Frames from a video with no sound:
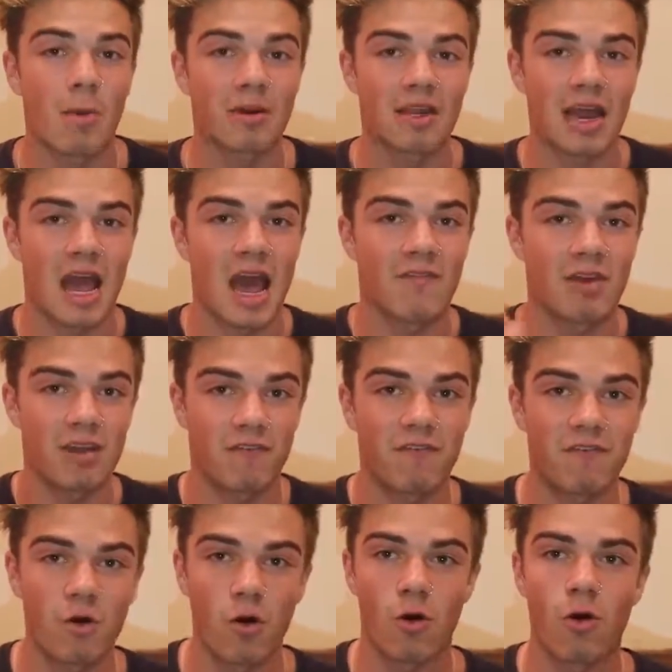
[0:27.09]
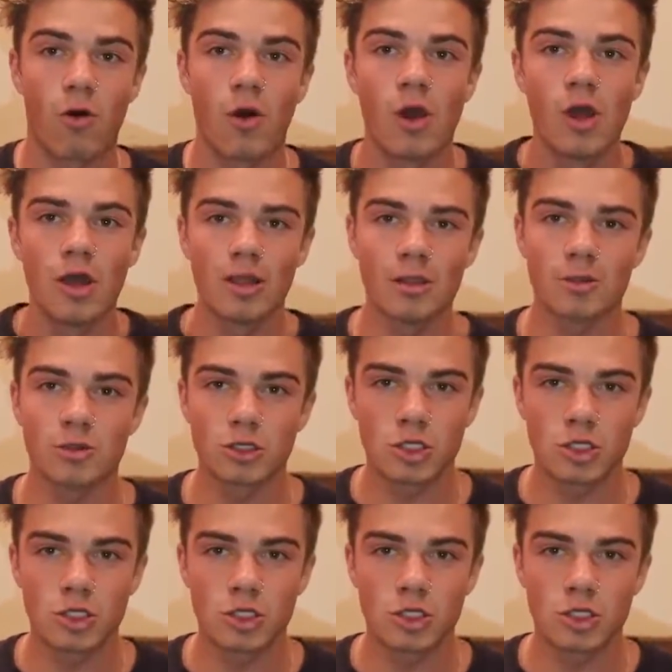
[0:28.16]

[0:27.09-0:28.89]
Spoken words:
I'm gonna have a full little